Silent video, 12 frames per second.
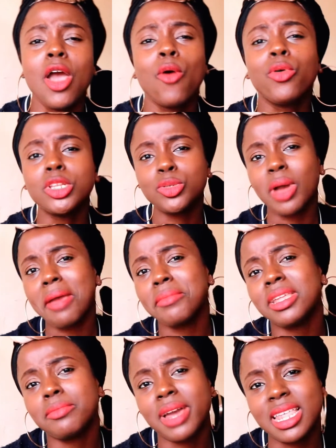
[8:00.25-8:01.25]
What do I
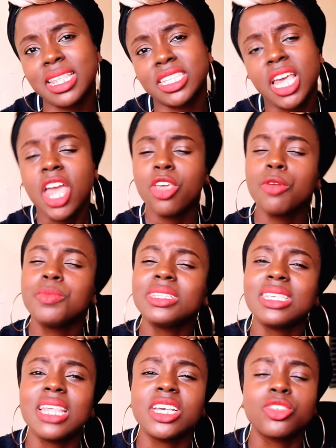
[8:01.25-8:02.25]
mean by this? You're
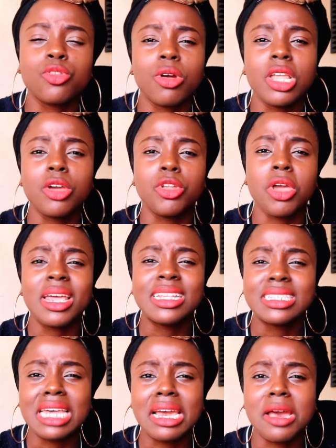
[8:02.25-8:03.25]
busy there scrolling on your
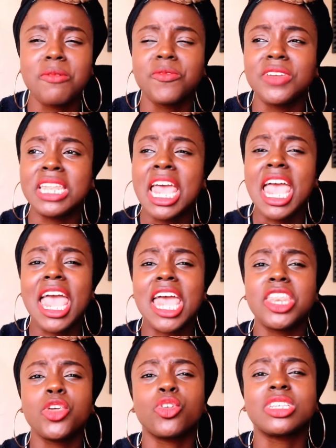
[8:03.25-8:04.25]
Instagram feed
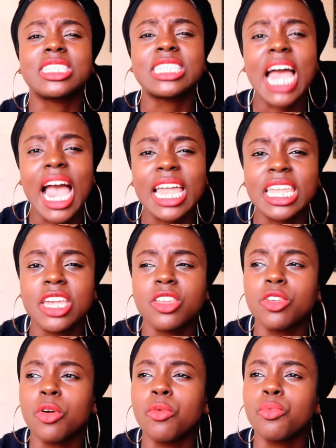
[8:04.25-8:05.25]
and you're sad
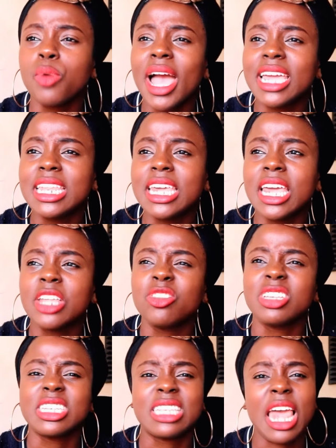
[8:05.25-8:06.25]
and you're whining and
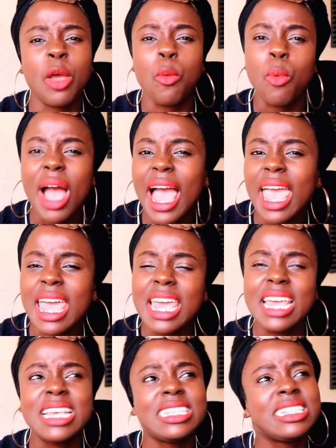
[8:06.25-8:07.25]
you're just like, why
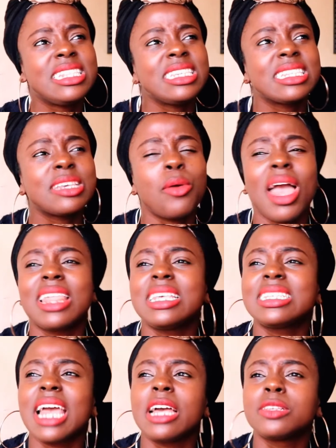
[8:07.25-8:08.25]
are
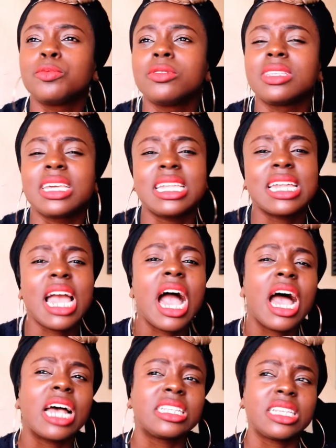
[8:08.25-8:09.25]
these guys posing in
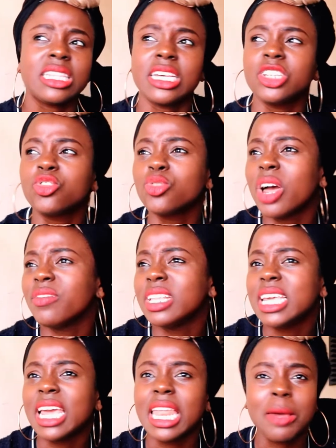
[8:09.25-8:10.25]
cars and they're
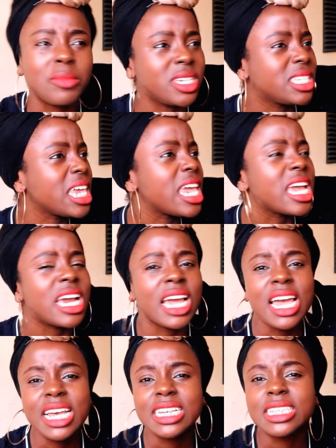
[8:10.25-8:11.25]
traveling and I'm just
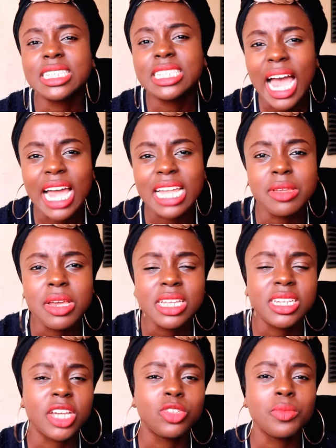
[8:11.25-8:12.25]
here sad
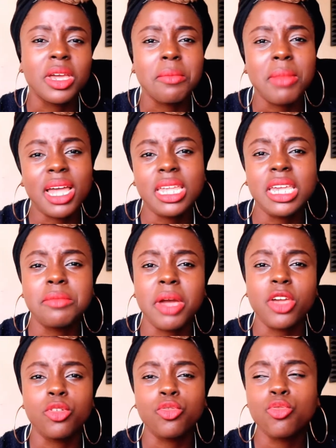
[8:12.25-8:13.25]
trying to make money in
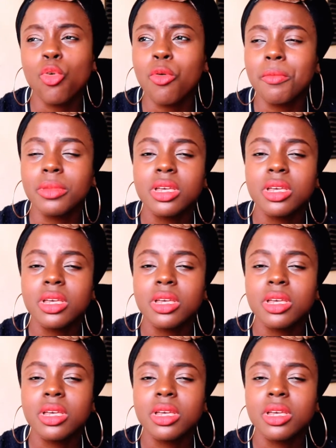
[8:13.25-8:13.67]
my room?